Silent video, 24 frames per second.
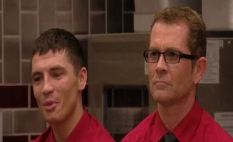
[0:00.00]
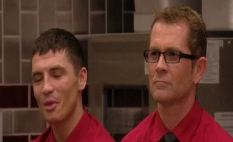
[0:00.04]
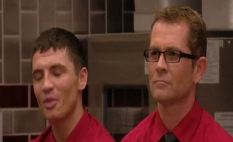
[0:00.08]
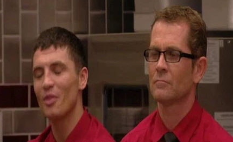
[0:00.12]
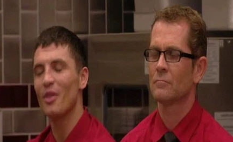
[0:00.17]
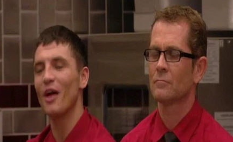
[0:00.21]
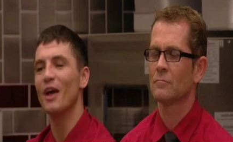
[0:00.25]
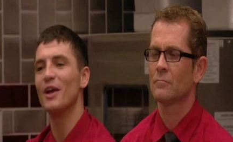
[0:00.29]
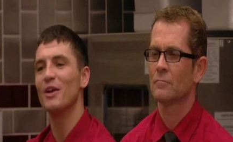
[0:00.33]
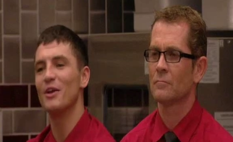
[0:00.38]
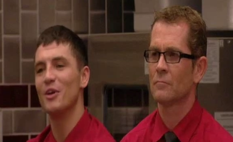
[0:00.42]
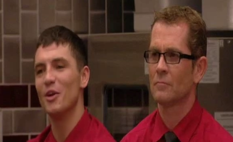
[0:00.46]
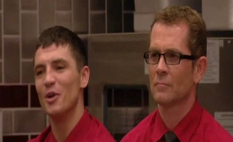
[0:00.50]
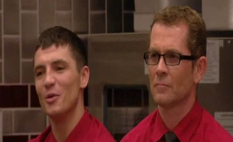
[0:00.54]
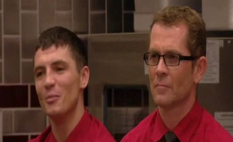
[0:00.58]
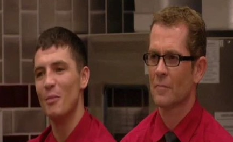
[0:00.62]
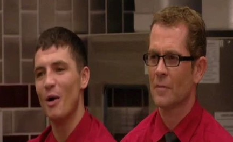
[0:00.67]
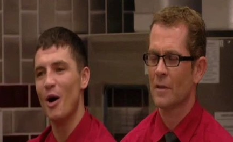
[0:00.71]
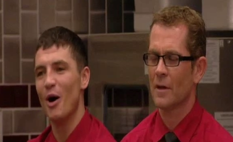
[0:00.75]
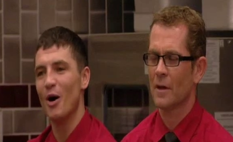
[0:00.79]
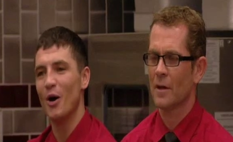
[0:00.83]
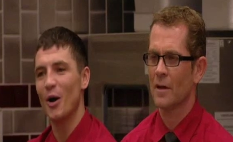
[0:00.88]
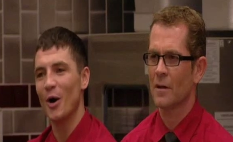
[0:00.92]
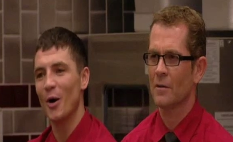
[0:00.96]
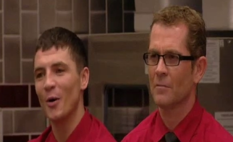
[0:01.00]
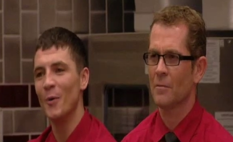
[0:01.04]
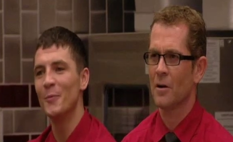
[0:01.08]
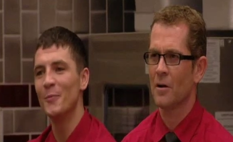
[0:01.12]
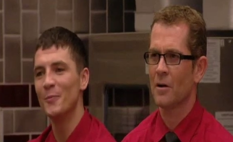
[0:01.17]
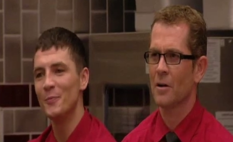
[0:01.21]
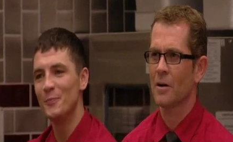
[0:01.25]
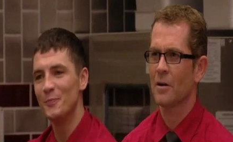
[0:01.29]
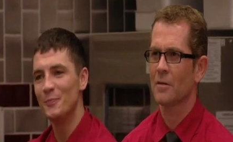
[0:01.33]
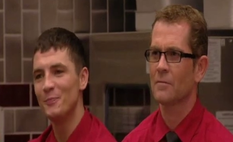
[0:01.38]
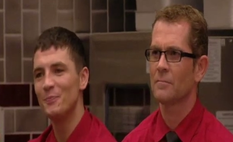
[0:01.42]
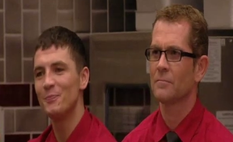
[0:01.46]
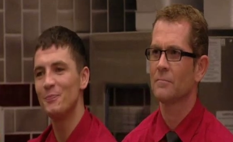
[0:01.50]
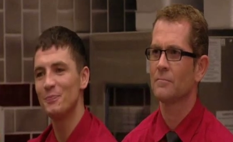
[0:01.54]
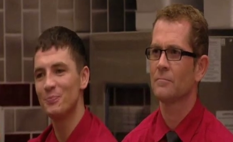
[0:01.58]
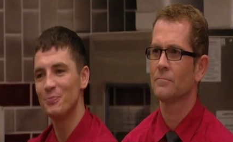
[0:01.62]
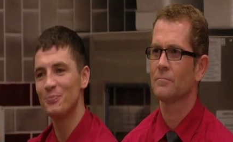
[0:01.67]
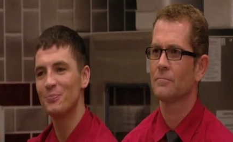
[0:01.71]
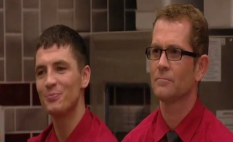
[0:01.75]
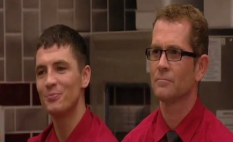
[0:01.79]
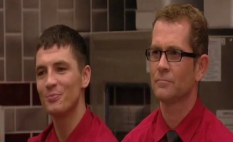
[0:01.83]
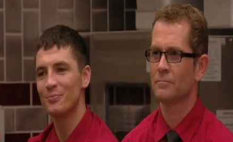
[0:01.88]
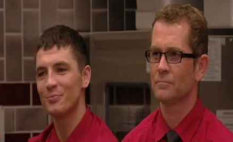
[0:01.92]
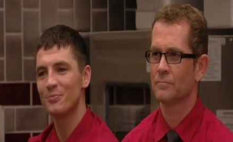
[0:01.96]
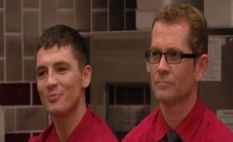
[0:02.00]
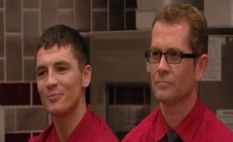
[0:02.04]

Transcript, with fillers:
Speaker 1: Thank you, Marco. Out front tonight.